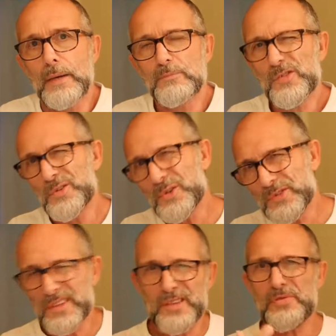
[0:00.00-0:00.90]
So
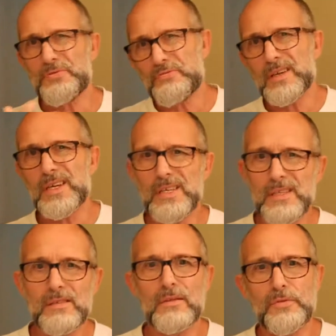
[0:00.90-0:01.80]
those are the
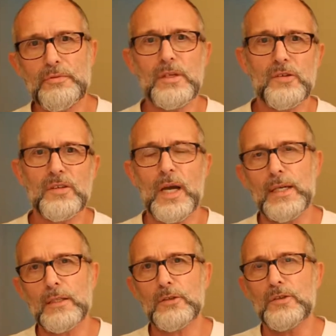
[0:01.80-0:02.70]
three
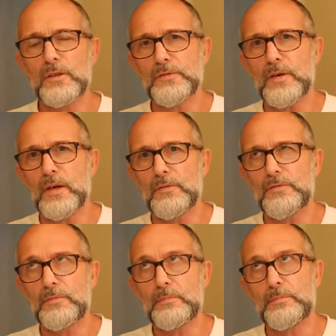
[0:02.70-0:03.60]
styles of
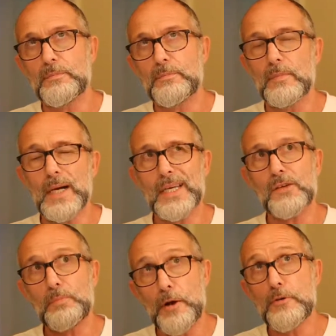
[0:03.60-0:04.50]
I
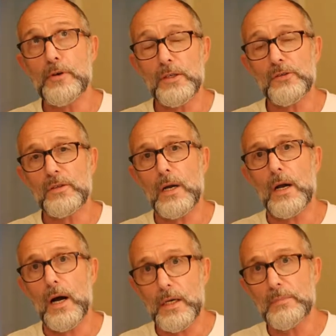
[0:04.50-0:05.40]
guess Pyrrhonist
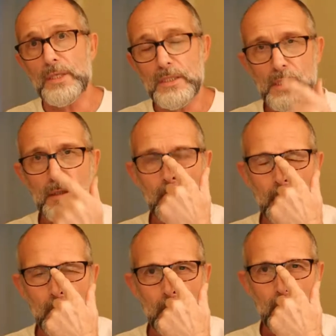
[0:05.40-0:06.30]
argument,
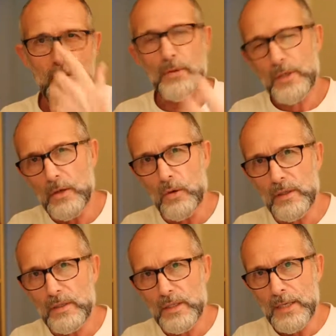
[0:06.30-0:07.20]
if you want to
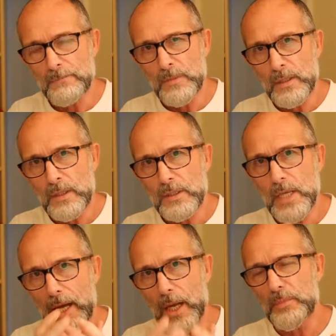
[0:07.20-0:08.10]
call it that,
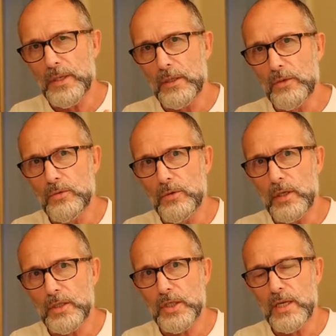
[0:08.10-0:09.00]
to help you
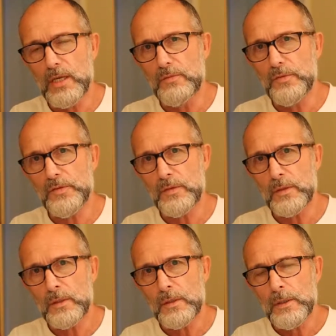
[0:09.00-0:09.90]
achieve
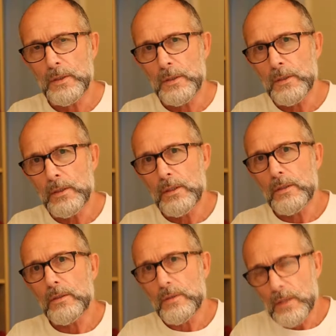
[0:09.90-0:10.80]

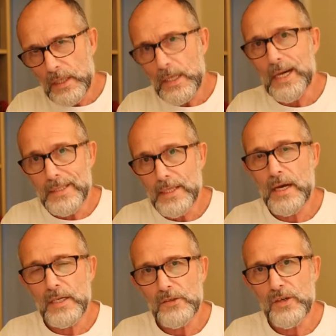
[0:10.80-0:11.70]

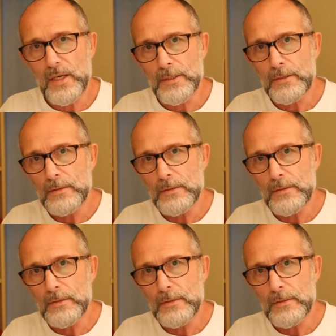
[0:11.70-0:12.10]
Ataraxia.